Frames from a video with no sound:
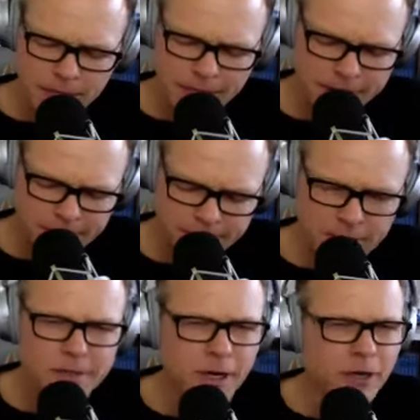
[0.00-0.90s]
Uh,
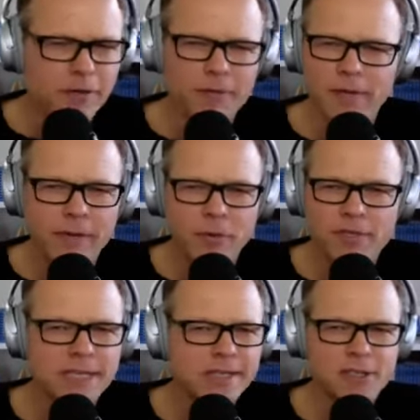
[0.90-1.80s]
did, are you have you ever
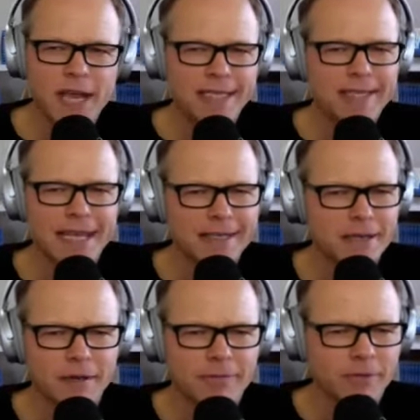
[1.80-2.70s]
seen Jack Stack
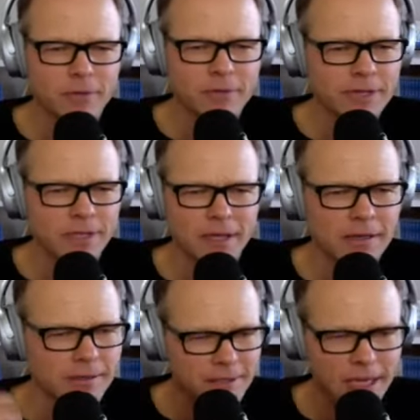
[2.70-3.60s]
stuff? Have you seen any
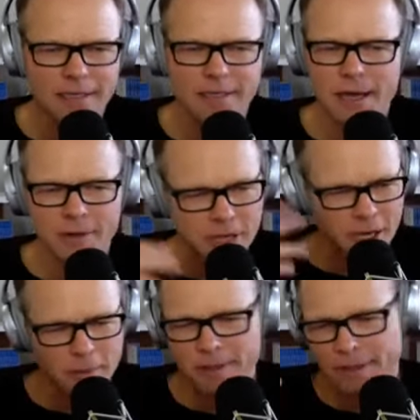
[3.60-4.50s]
yeah. Stake in the
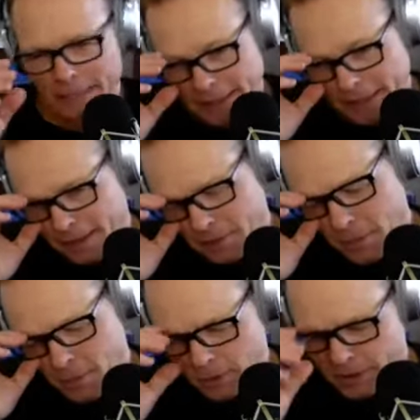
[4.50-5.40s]
Outcome and yep.
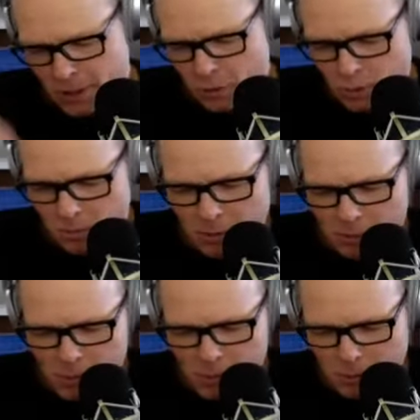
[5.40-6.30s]
great books co-written by
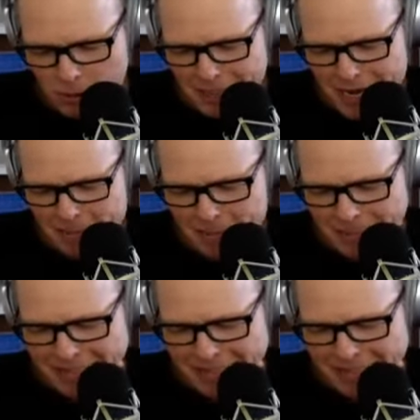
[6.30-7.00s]
Bo Burlingham?